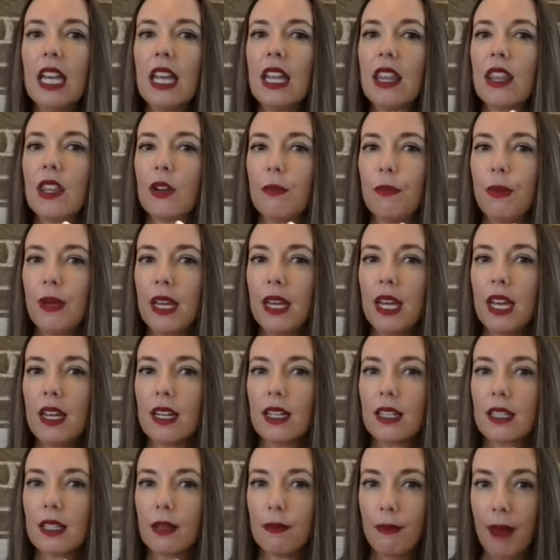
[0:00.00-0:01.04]
there'd be
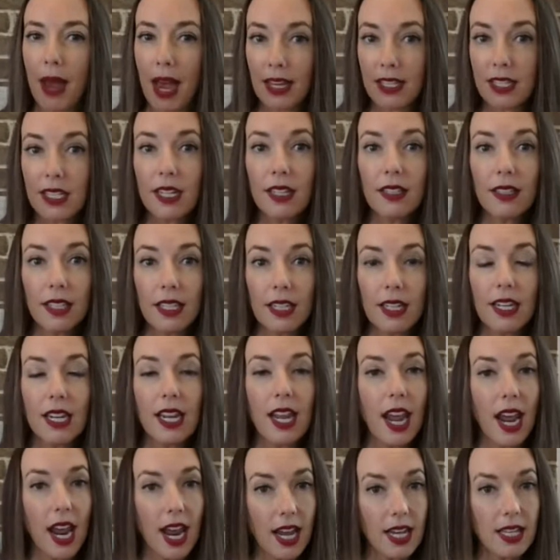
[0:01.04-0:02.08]
some
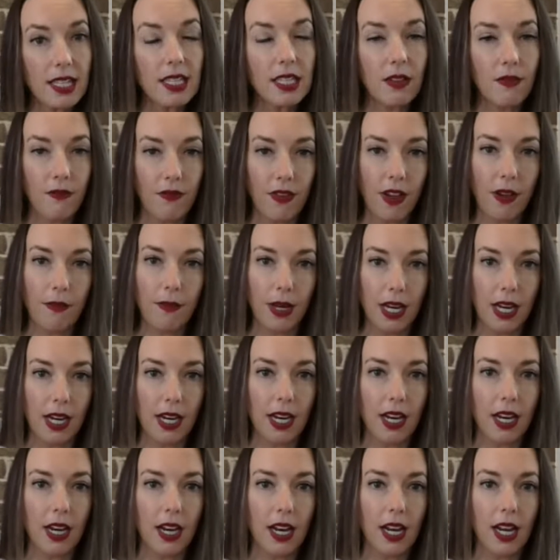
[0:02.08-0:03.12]
masculinity and some
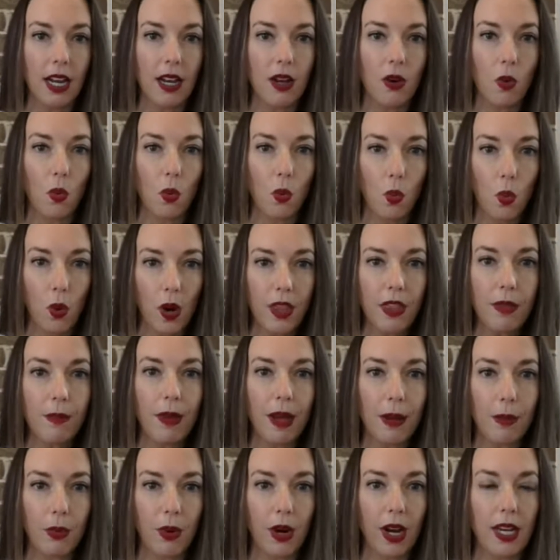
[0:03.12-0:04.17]
femininity with my
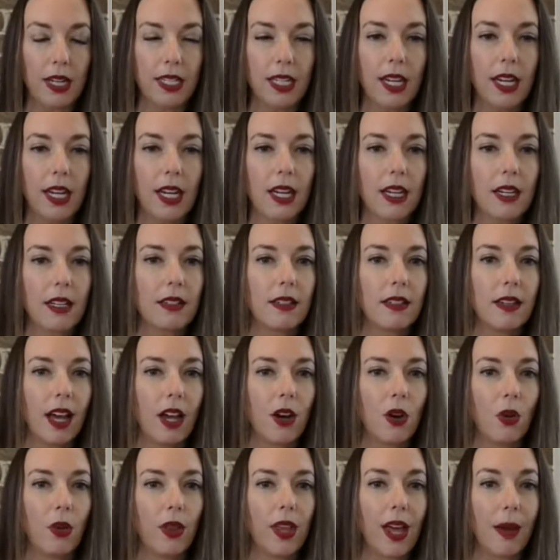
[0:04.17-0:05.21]
branding, not
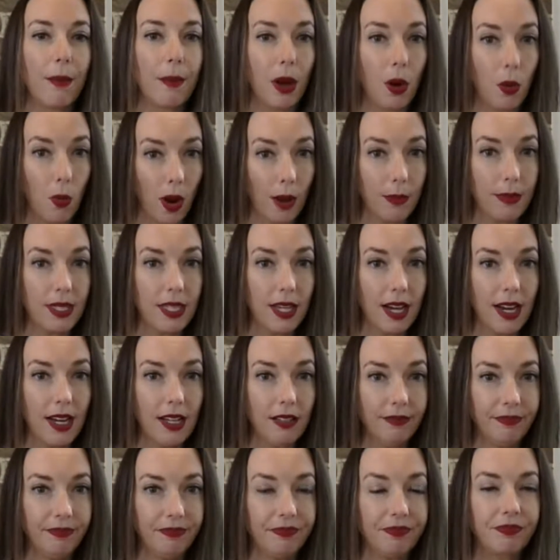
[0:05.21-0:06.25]
only on my website,
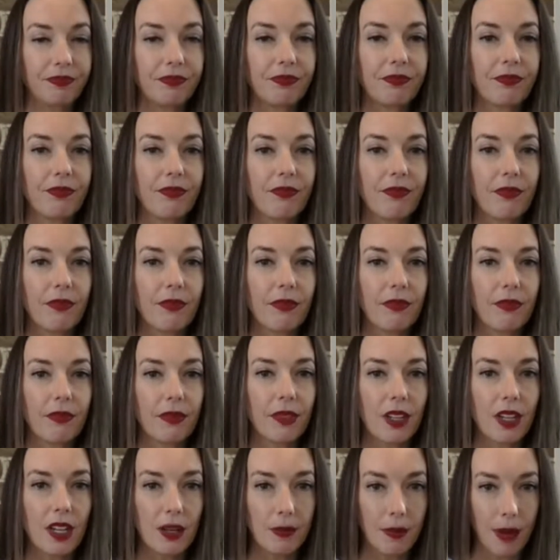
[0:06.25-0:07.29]

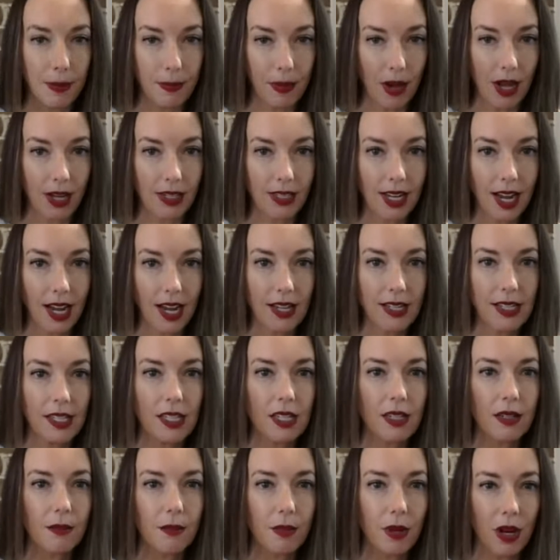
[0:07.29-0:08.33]
in my
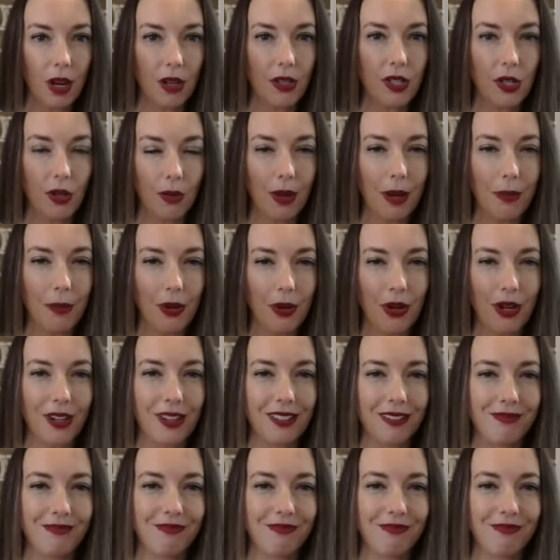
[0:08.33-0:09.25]
podcast, but also in my book.